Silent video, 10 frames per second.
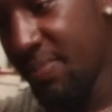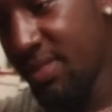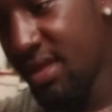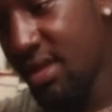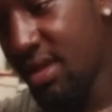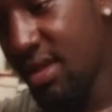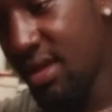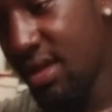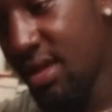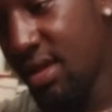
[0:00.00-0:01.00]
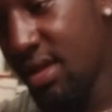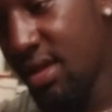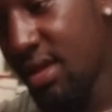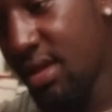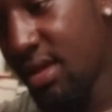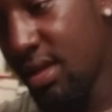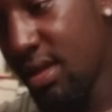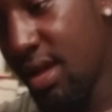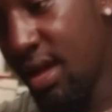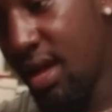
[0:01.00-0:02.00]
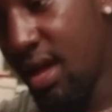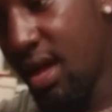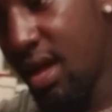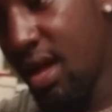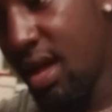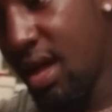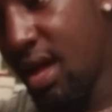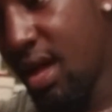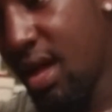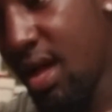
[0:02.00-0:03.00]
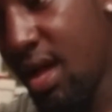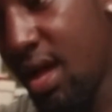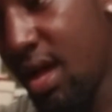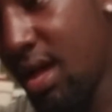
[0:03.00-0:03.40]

Nothing is said.